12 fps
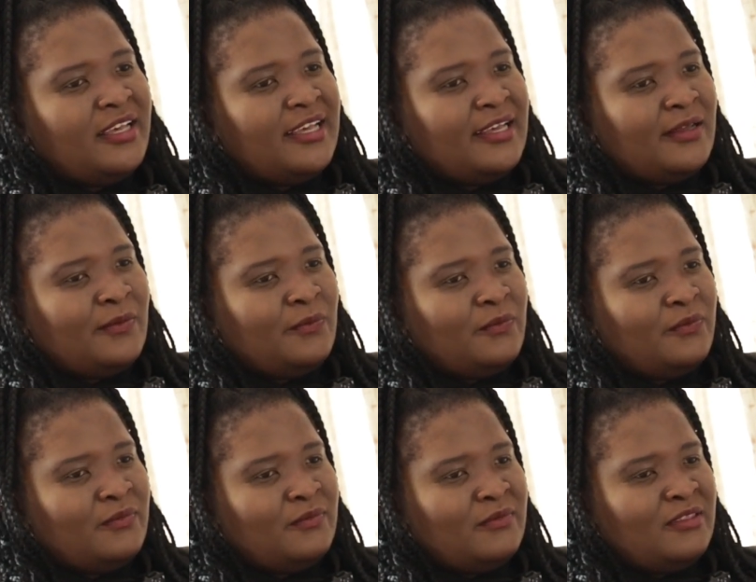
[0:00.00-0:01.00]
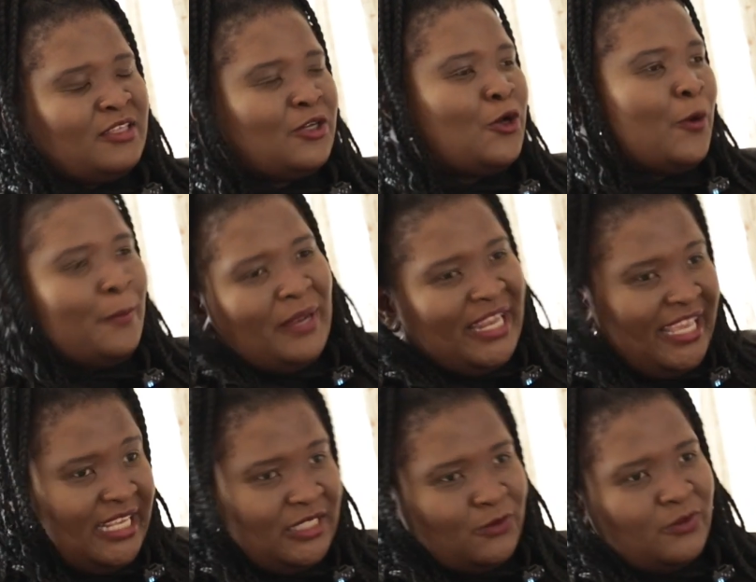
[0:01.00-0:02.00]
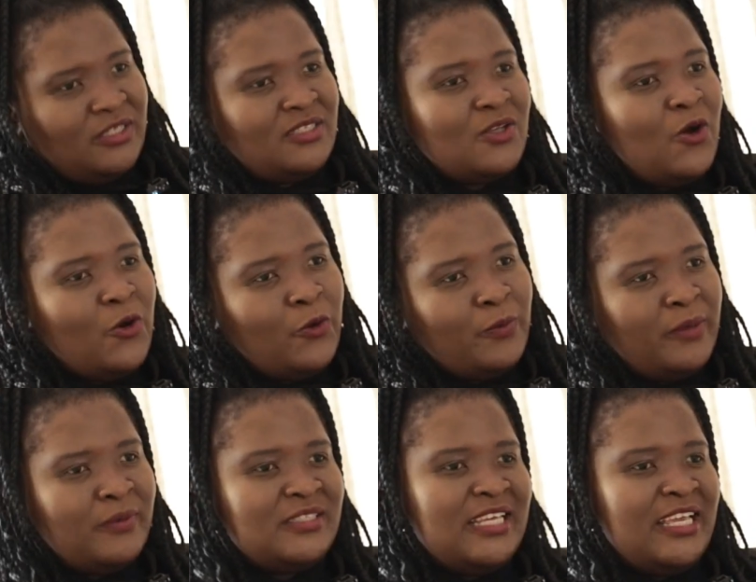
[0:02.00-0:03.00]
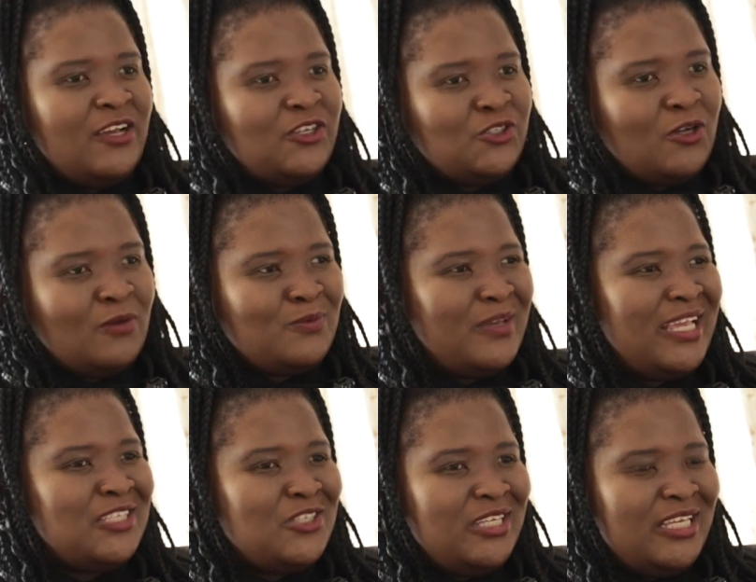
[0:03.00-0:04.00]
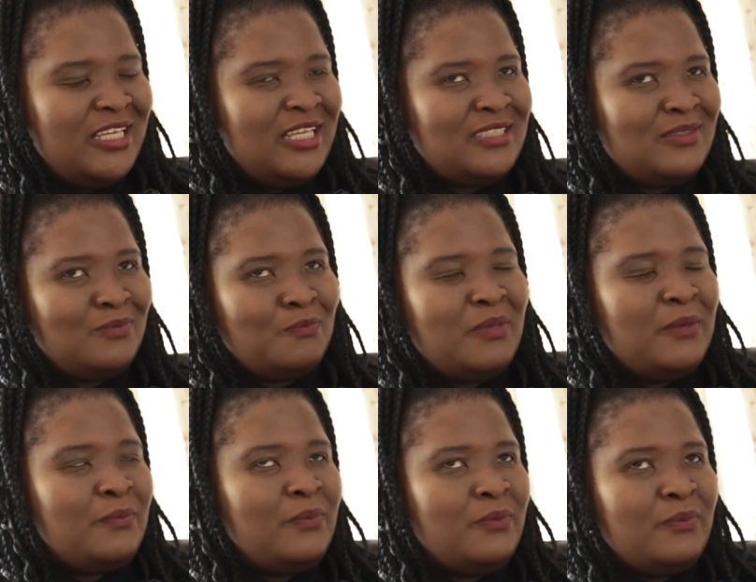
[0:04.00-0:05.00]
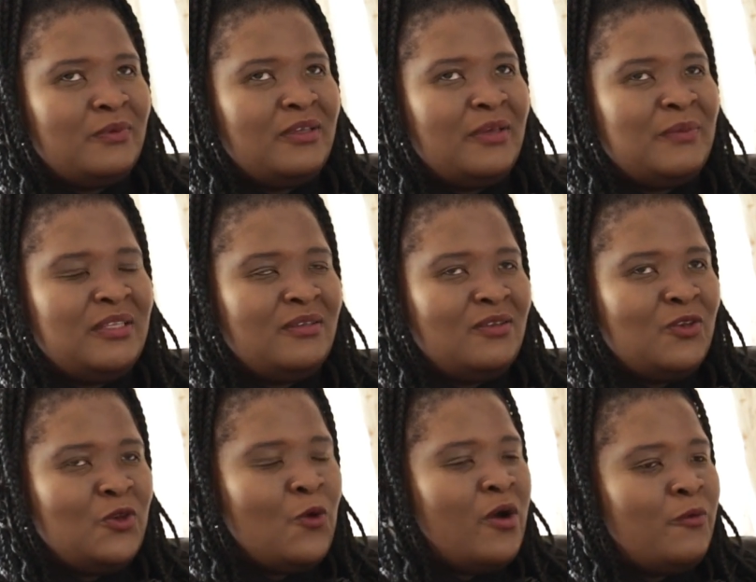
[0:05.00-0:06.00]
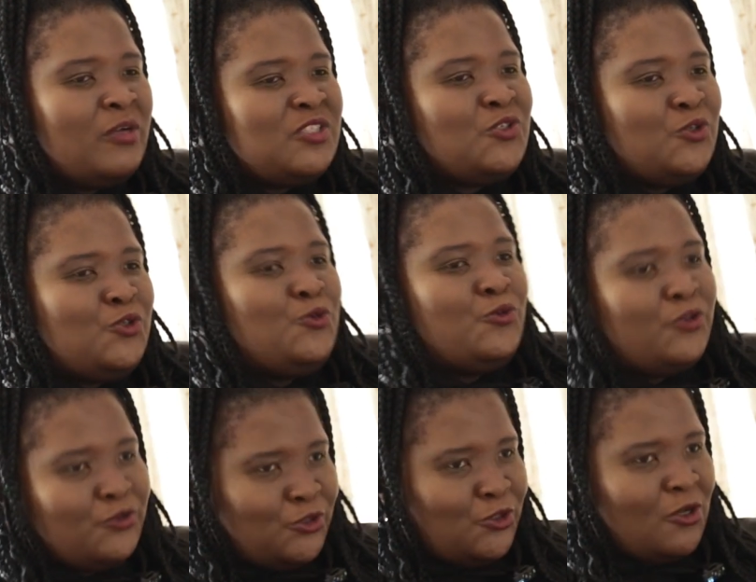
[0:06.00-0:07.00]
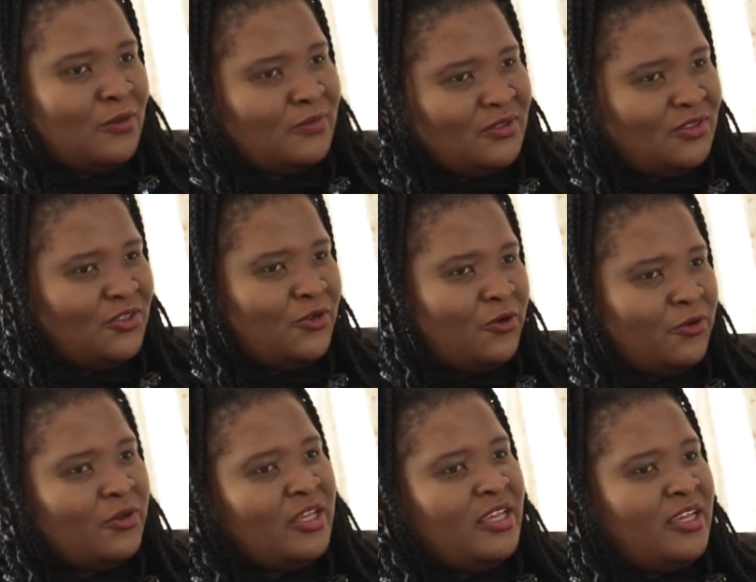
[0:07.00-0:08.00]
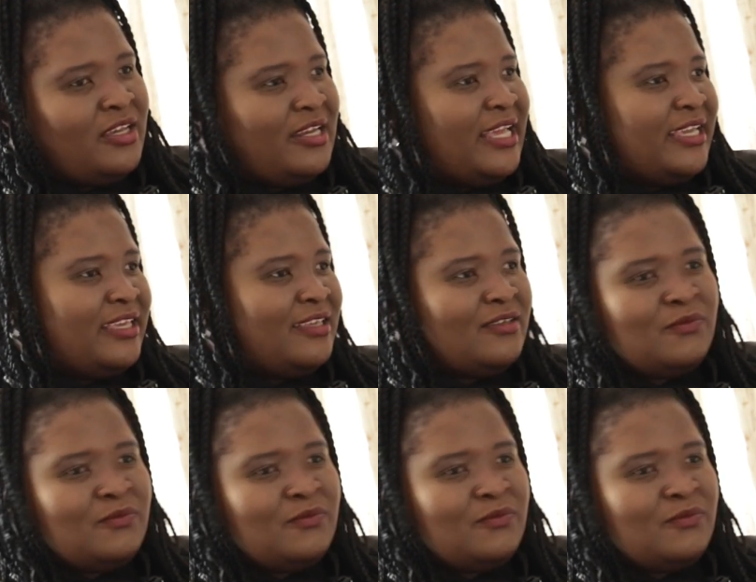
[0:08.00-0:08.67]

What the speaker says: the complaint was, oh, people are taking our jobs. But actually, it's people. I mean, no one wants to do those jobs. You know, like